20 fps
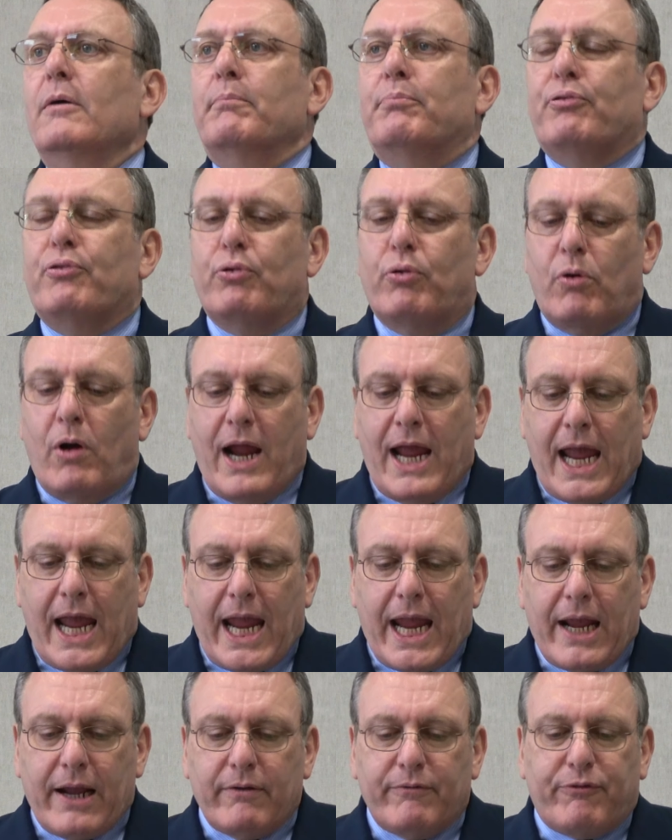
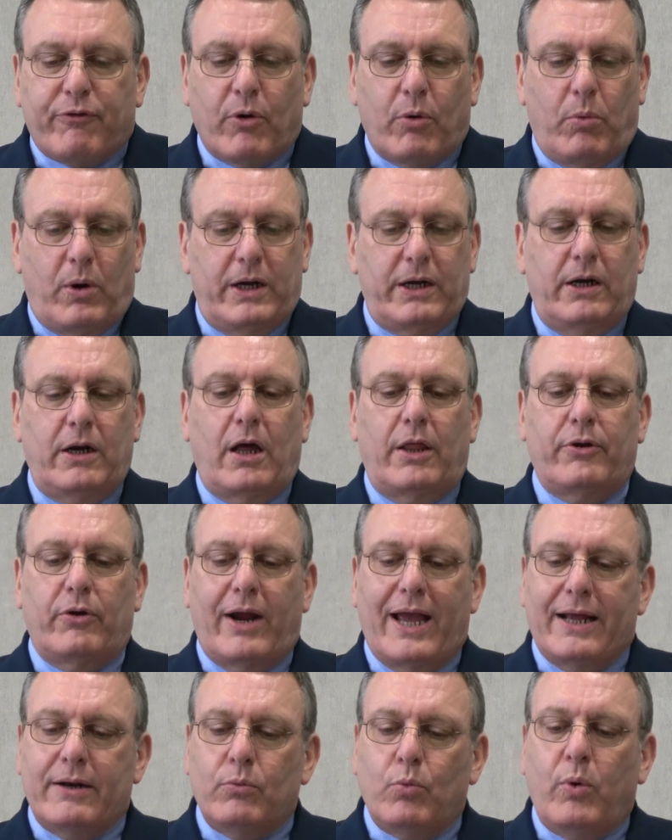praying for one another
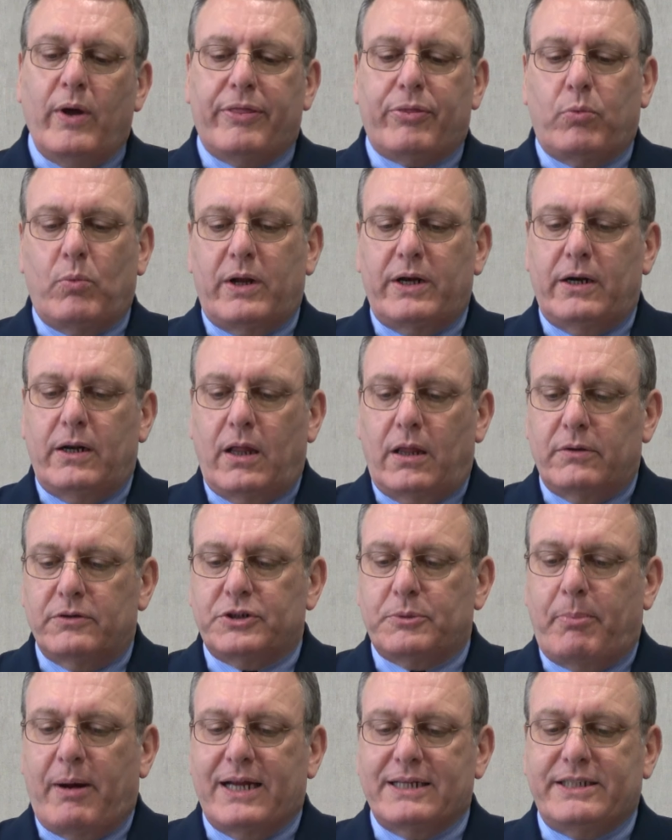and with one another
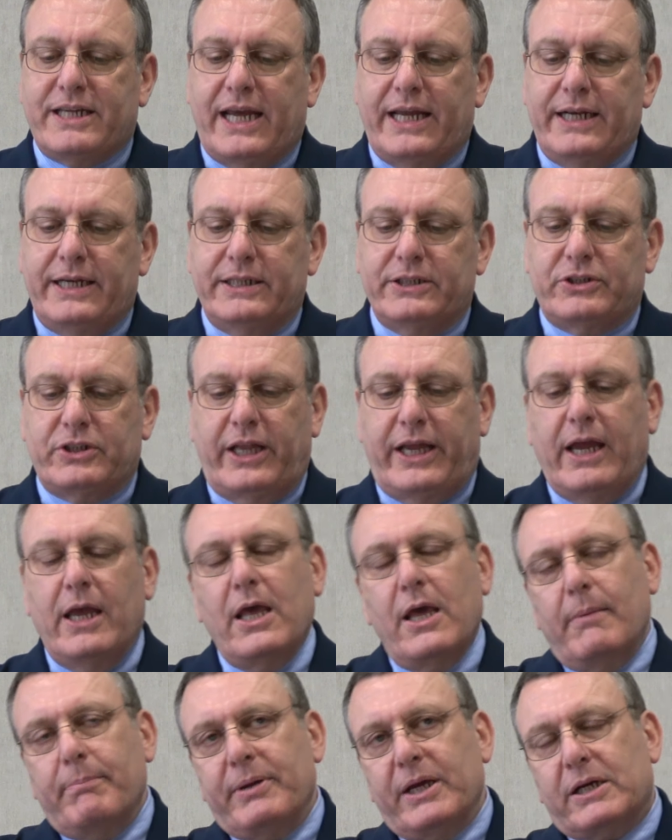spontaneously
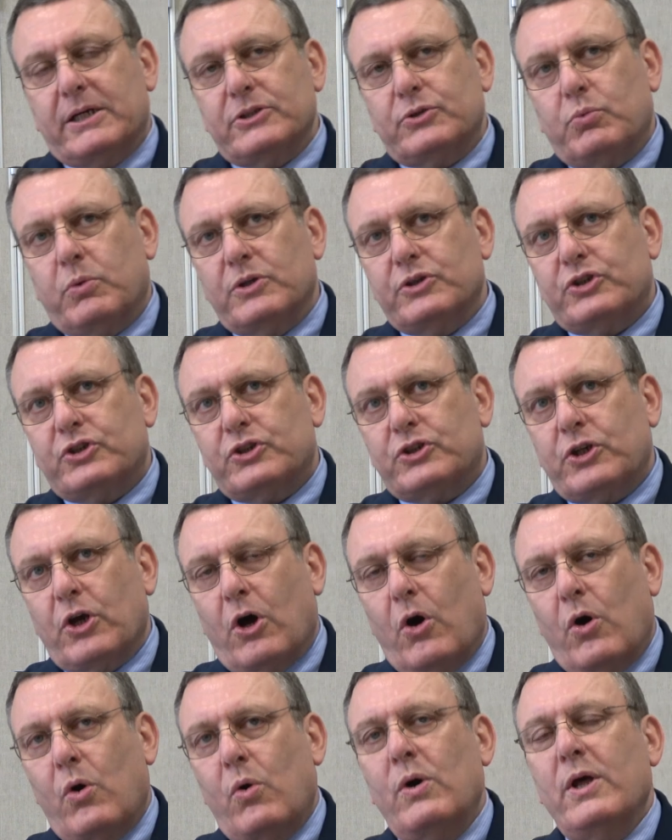because we're
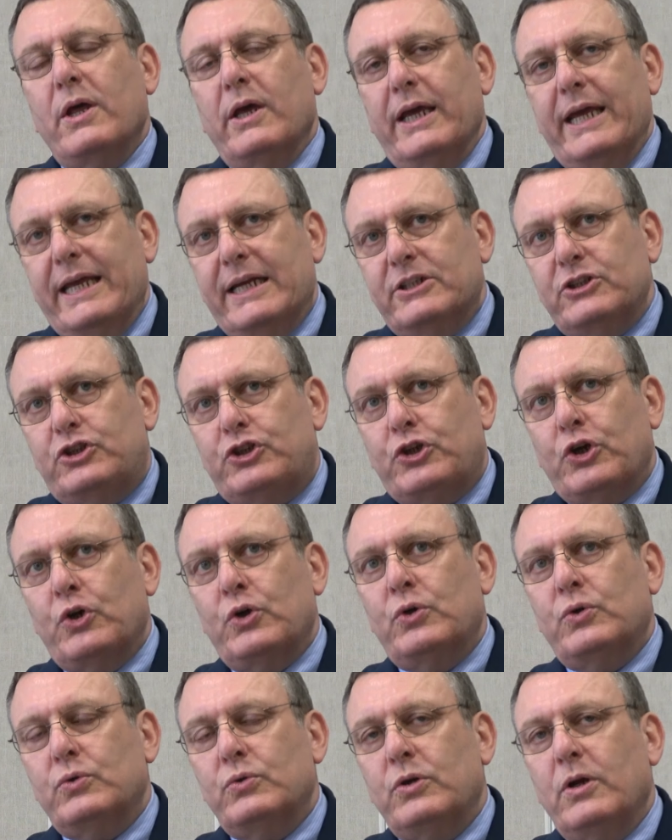so in
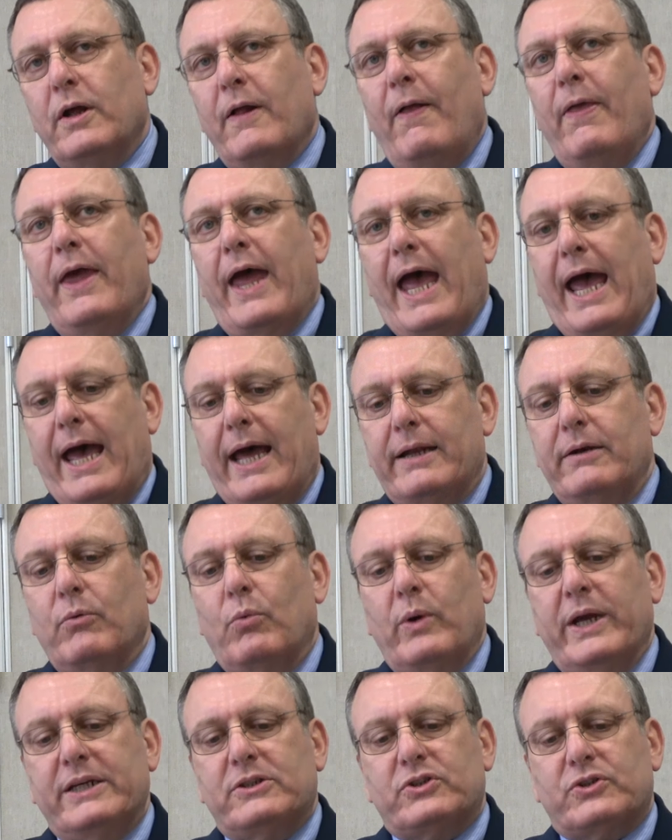tune and
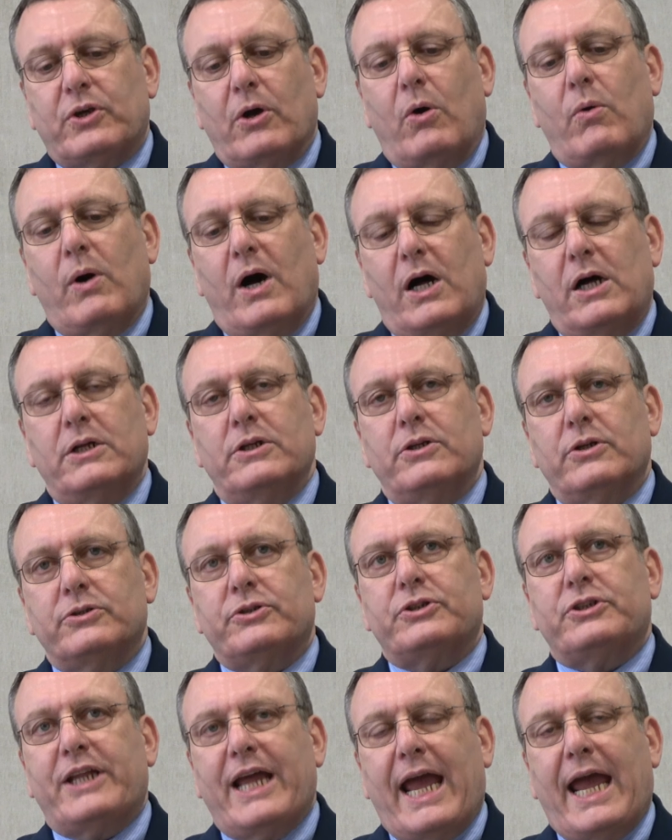we so
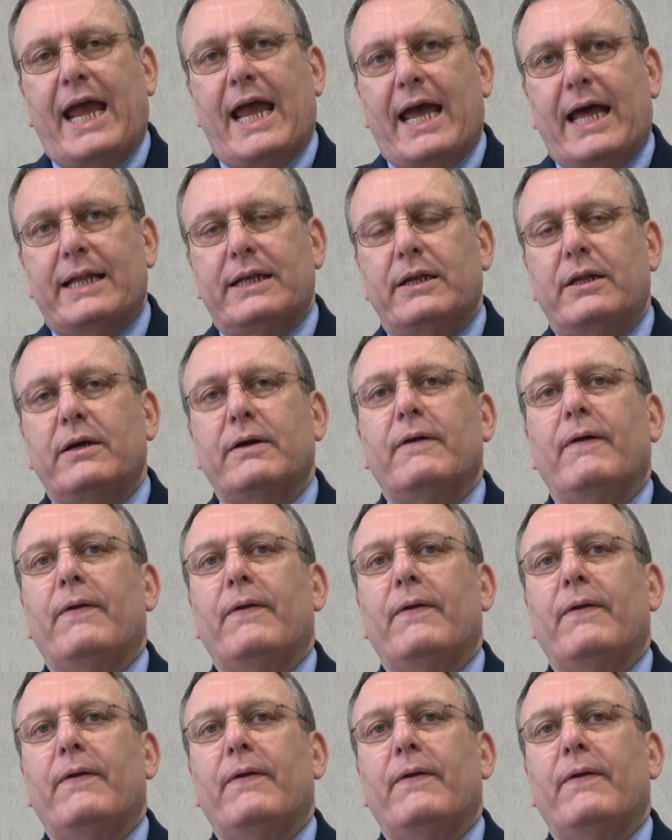understand